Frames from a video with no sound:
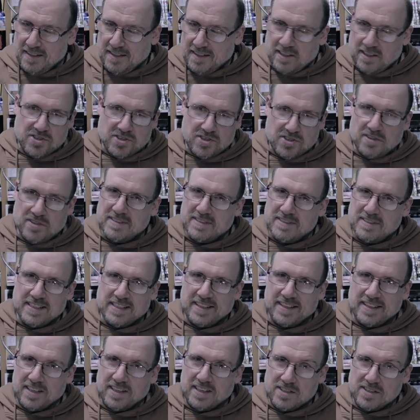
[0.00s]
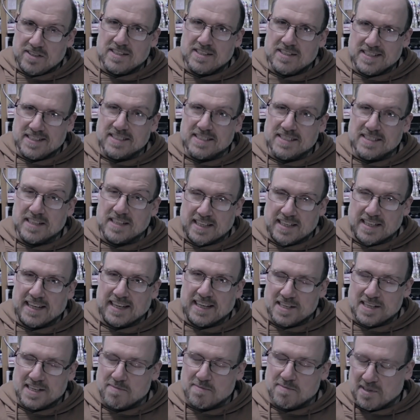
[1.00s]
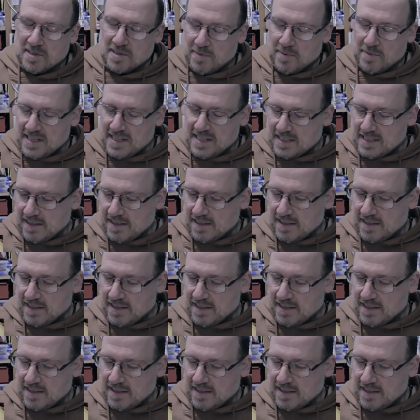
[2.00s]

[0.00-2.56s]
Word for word: I shouldn't have said that because this is going to catch me unawares now